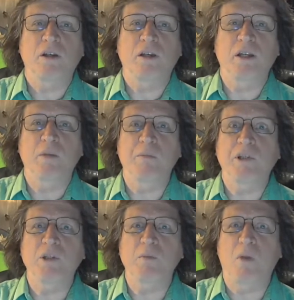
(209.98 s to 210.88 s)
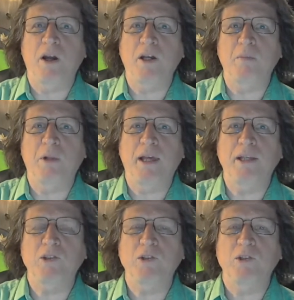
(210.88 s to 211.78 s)
in a busy
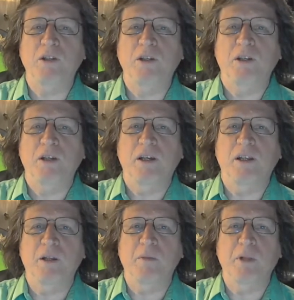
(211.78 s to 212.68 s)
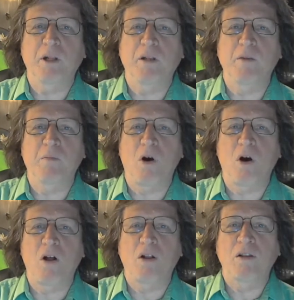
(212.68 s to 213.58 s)
marketplace, in the middle of the
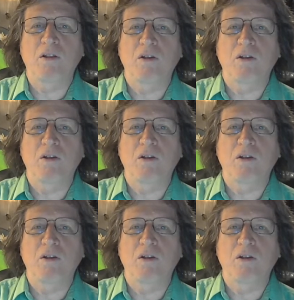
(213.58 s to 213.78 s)
mall,